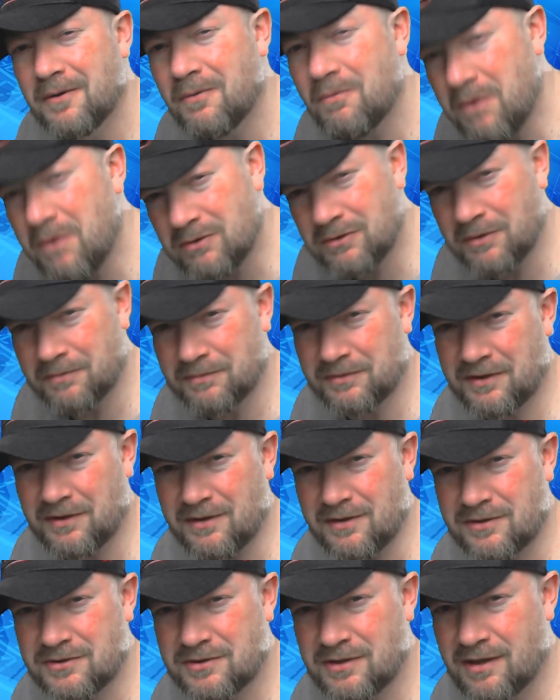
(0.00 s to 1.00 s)
Welcome to
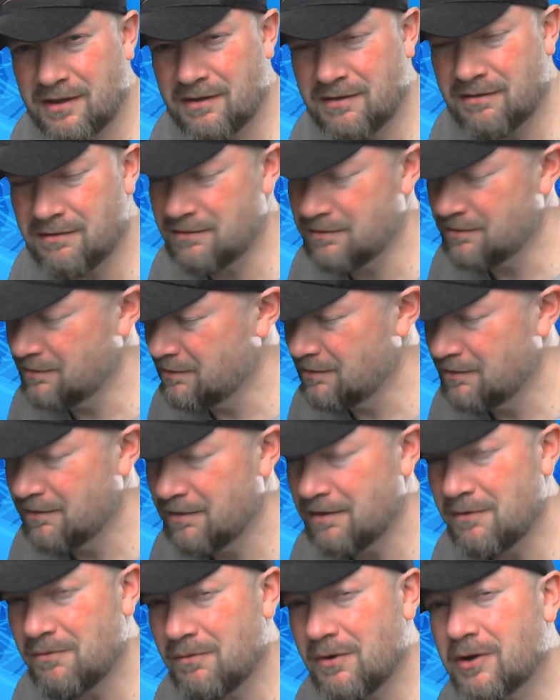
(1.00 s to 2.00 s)
the channel,
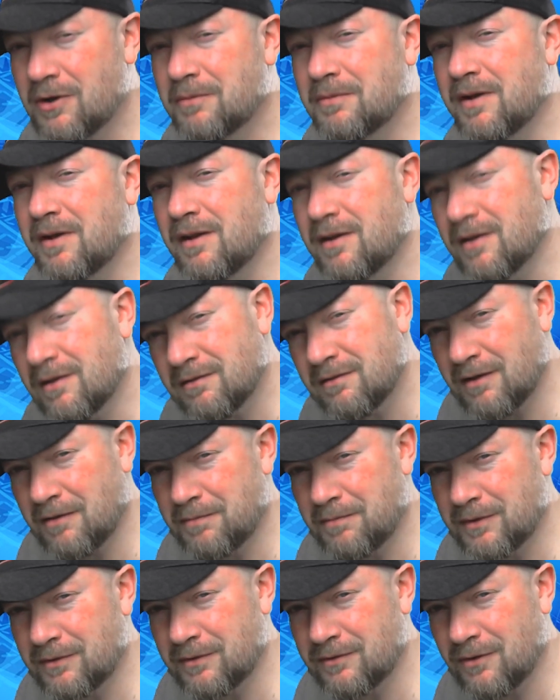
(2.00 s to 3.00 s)
and welcome to this
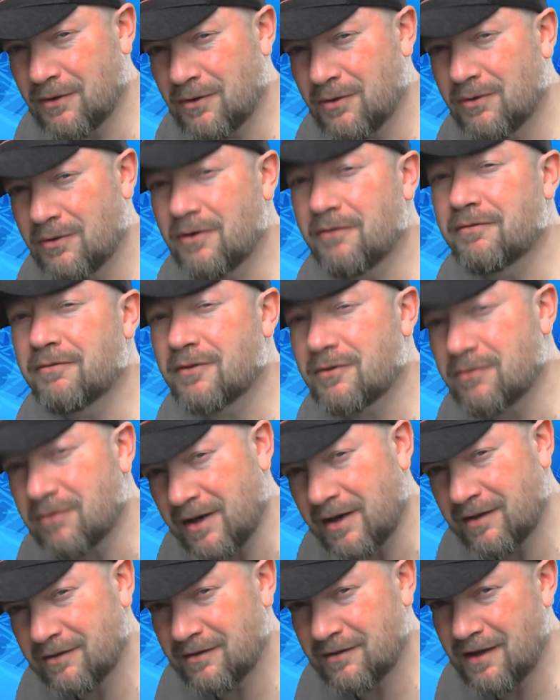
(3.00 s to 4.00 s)
episode of
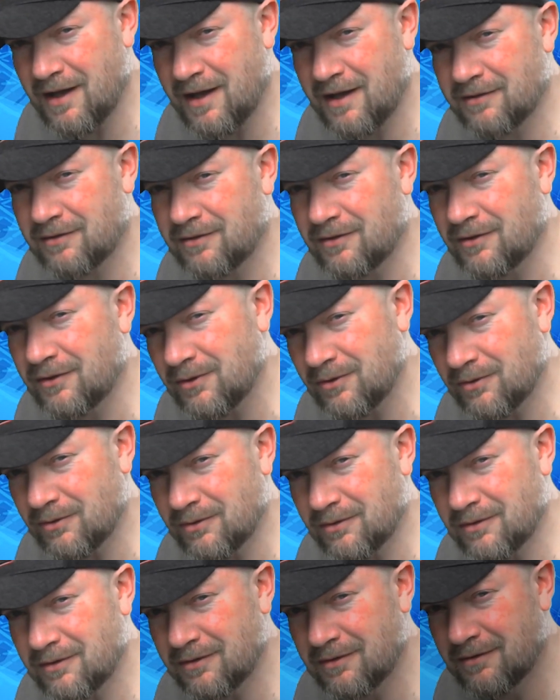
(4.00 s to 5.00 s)
Crazy Ass
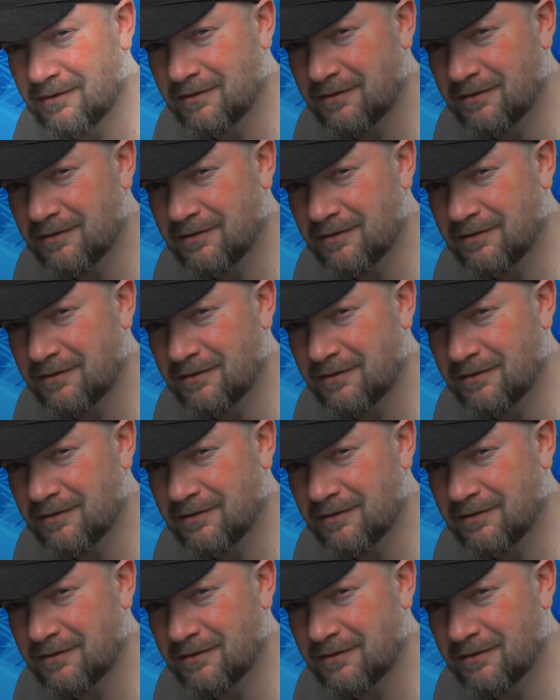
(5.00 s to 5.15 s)
News.